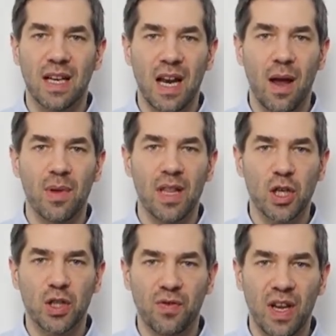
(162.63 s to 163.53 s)

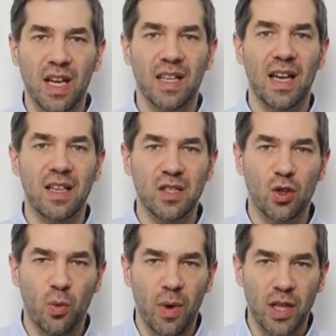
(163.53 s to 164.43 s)
thinking as if we are
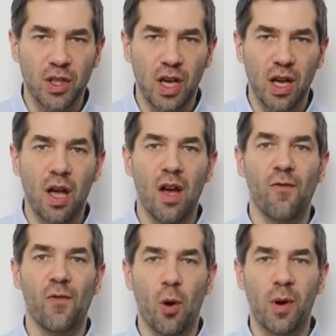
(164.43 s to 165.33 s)
blowing into the
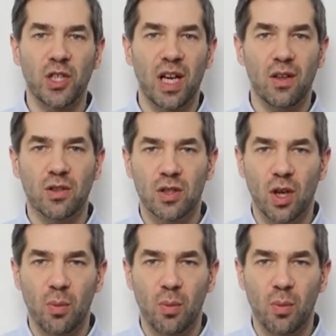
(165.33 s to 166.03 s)
Breath Viewer.